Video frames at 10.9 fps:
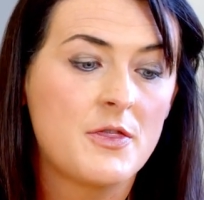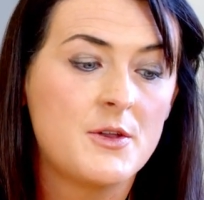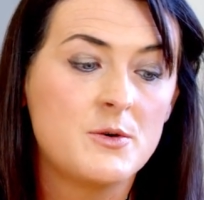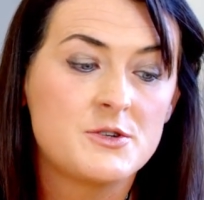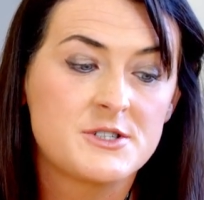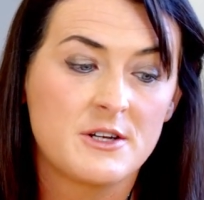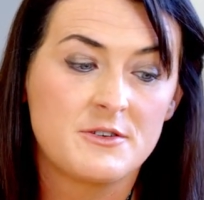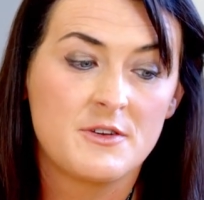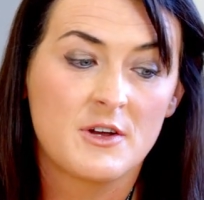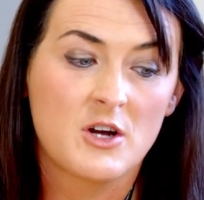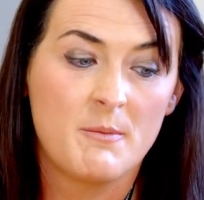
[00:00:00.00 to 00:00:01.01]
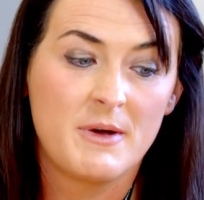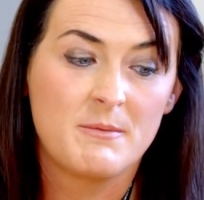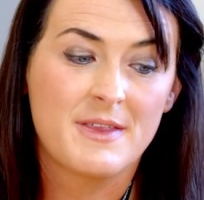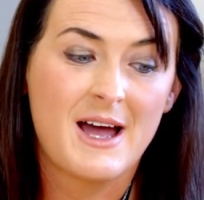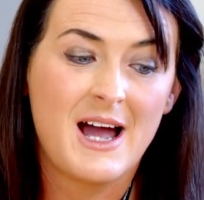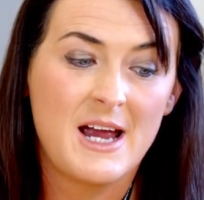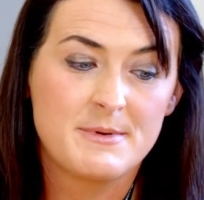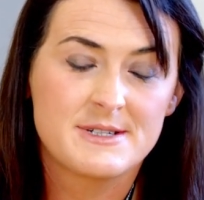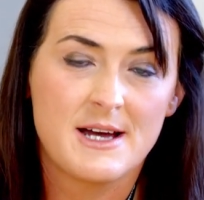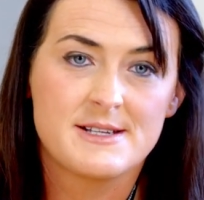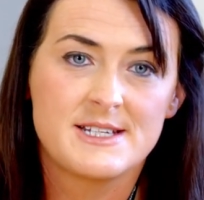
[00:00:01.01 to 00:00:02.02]
Those children that come in with a high
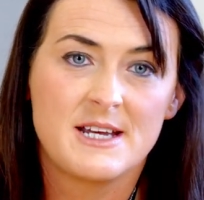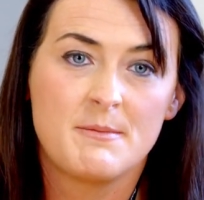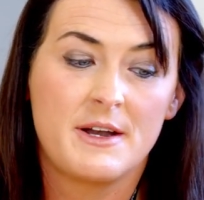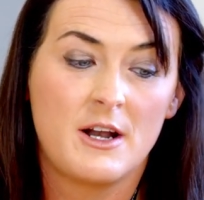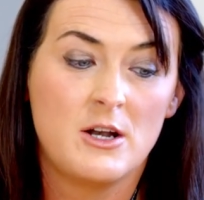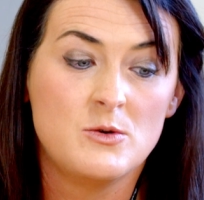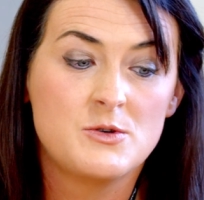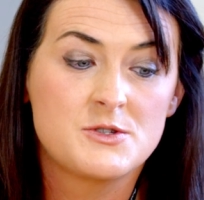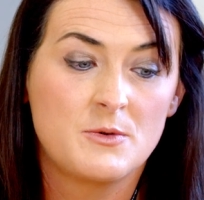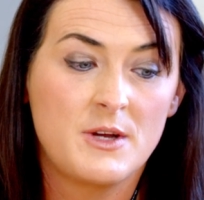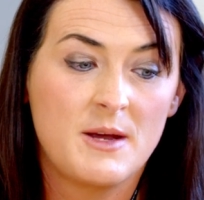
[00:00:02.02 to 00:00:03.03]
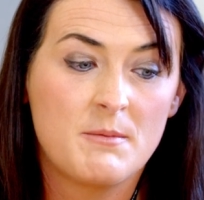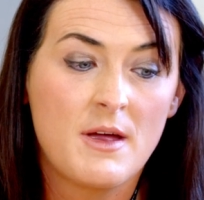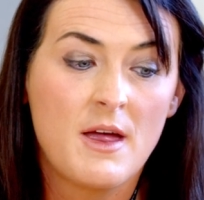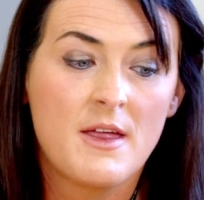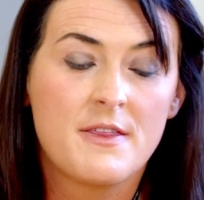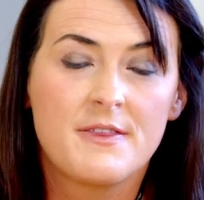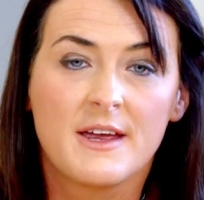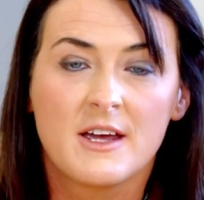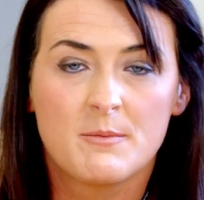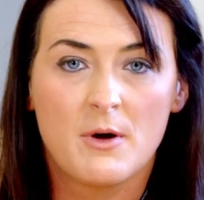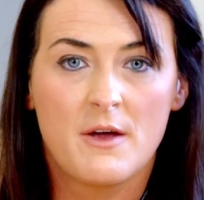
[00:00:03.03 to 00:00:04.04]
potassium and a low sodium,
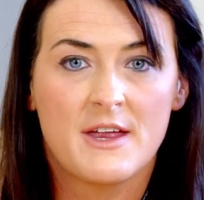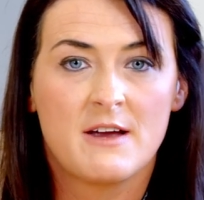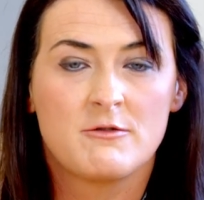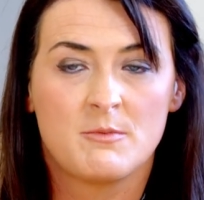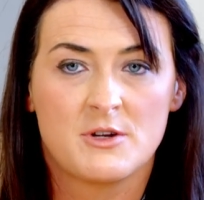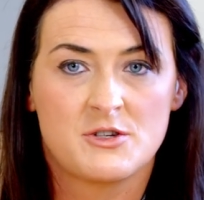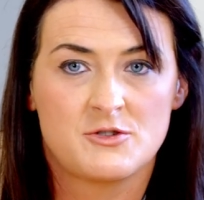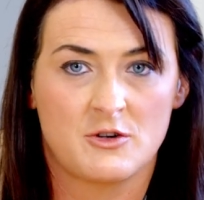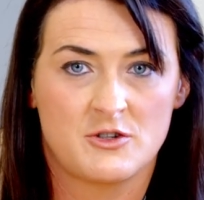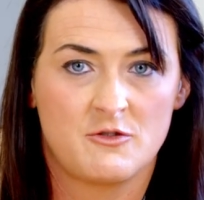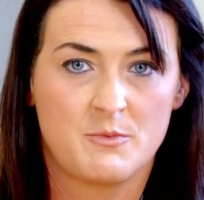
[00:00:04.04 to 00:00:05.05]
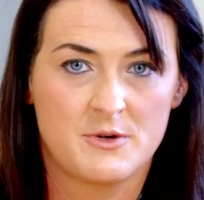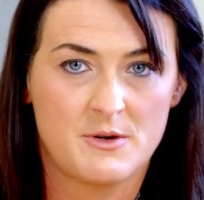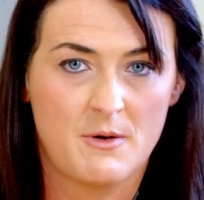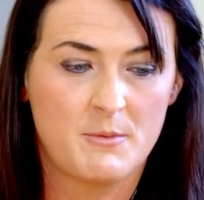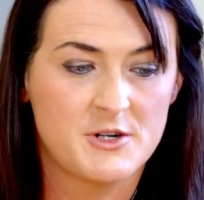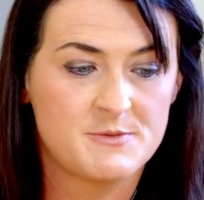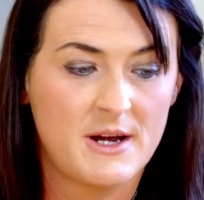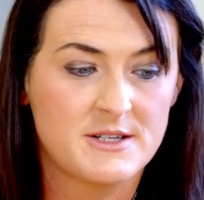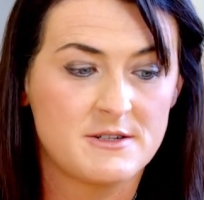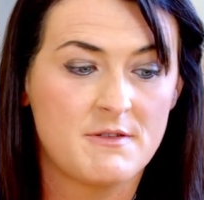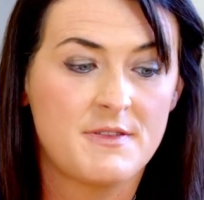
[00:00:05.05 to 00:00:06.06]
think about them from a destructive
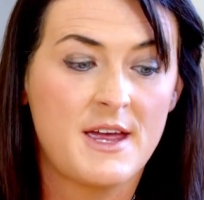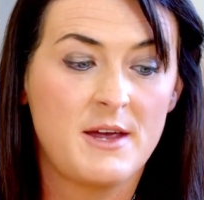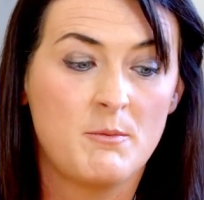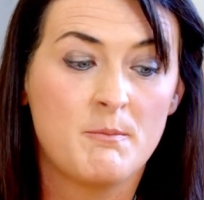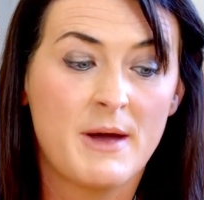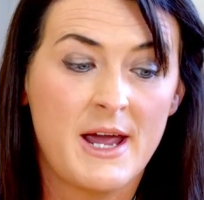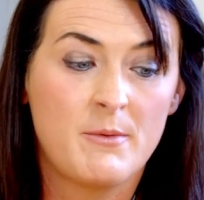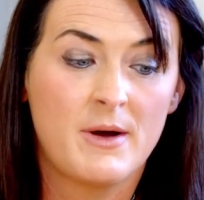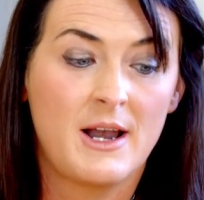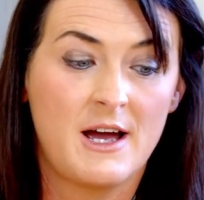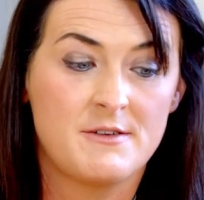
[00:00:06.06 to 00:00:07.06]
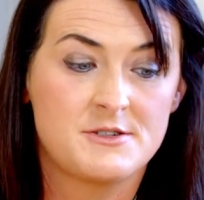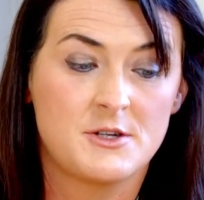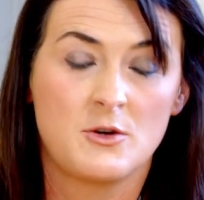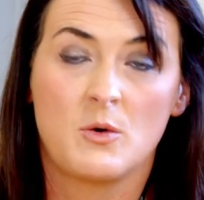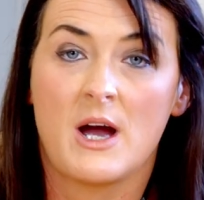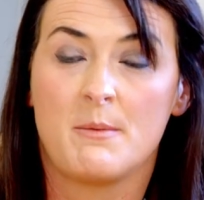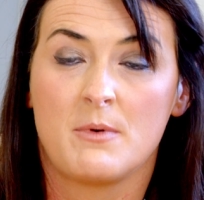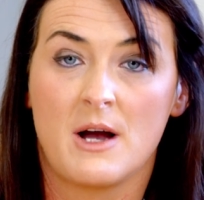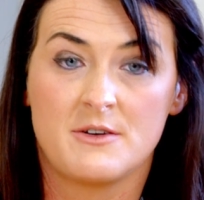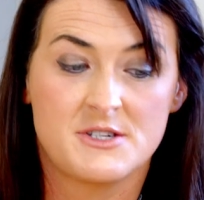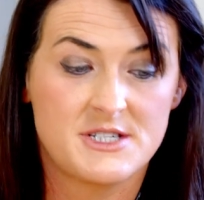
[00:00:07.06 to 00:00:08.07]
perspective. They may well have
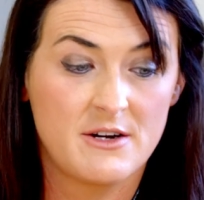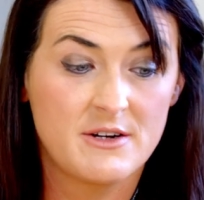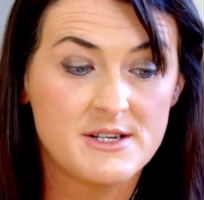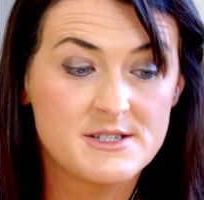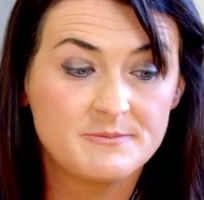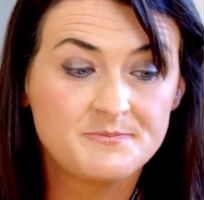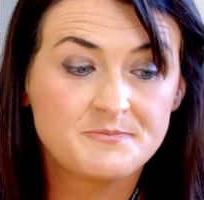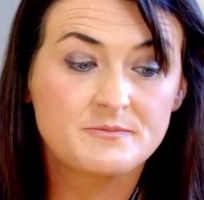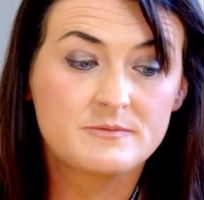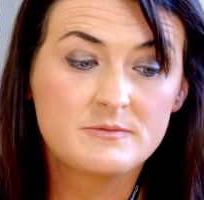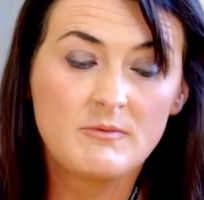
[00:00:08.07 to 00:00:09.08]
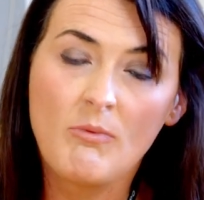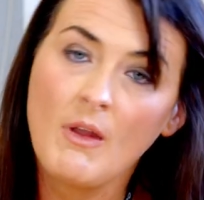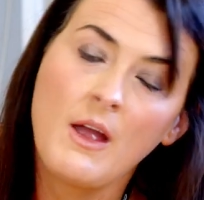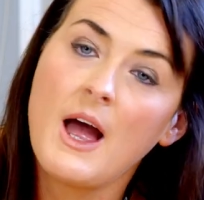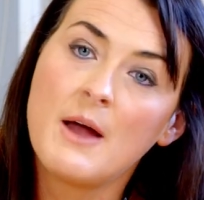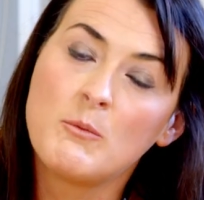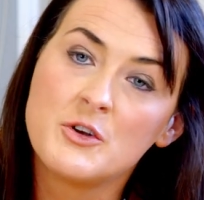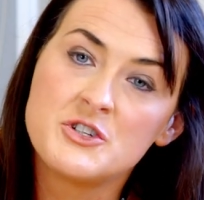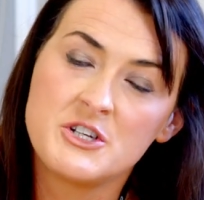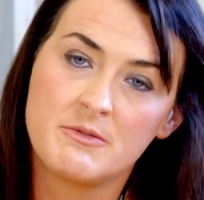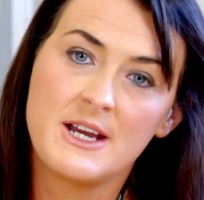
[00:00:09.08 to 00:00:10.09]
pseudo-hypoaldosteronism. And
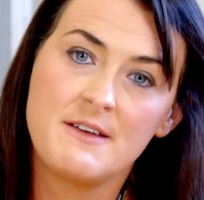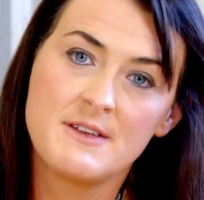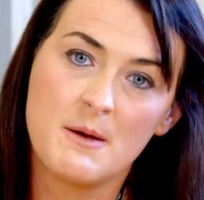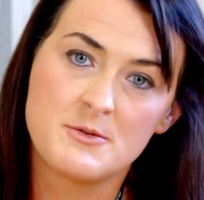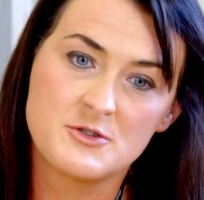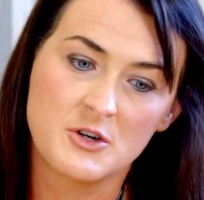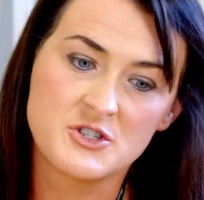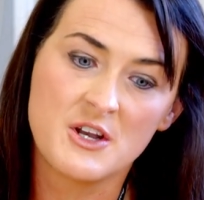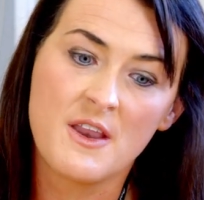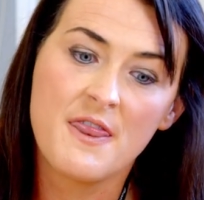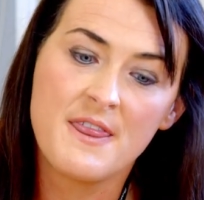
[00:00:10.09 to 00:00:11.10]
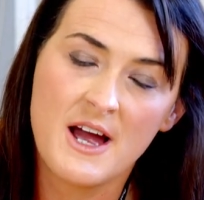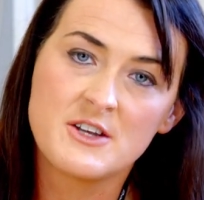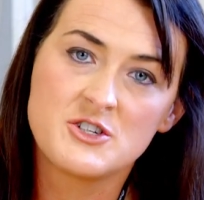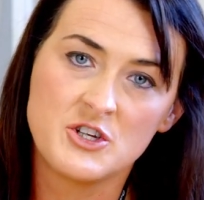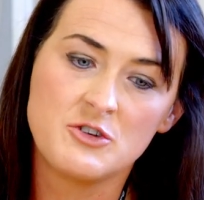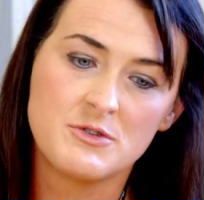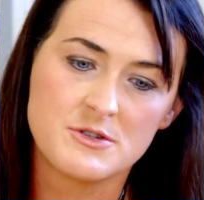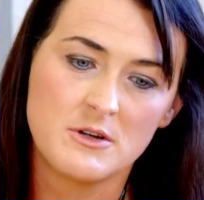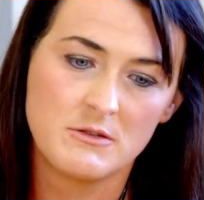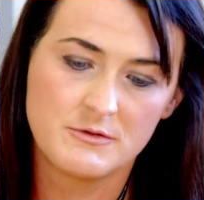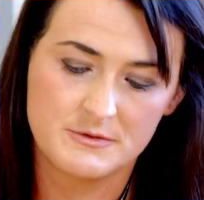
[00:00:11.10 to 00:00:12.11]
once you relieve that obstruction, that should
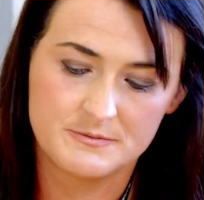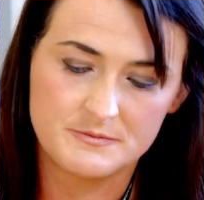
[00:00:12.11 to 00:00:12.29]
resolve.